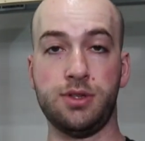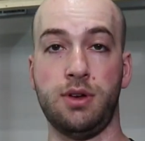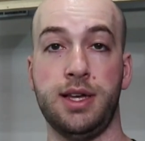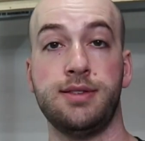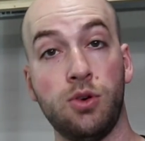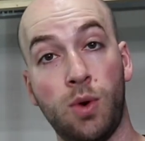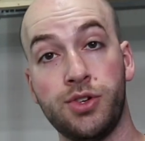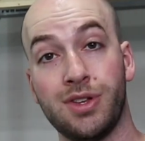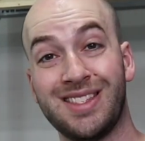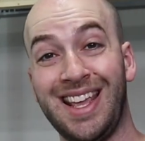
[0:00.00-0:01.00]
So I still
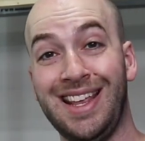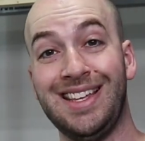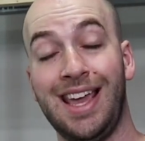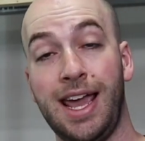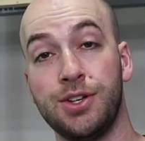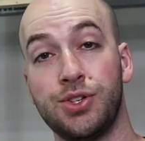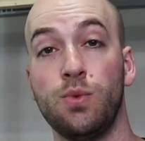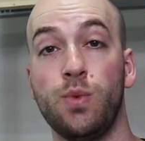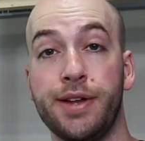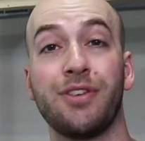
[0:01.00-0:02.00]
want you to stay engaged
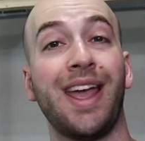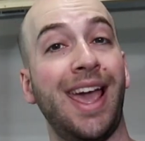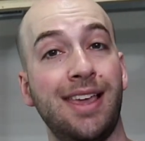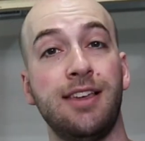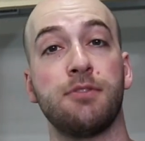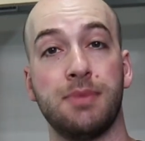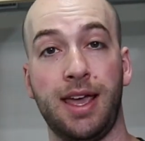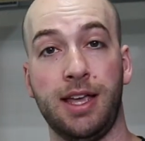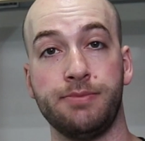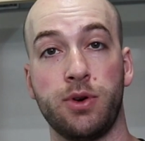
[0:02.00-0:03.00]
when you're hanging from the
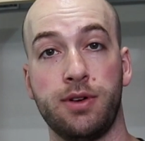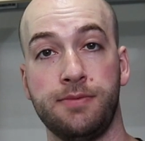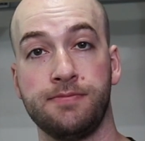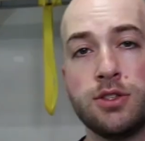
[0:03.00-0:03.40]
hangboard.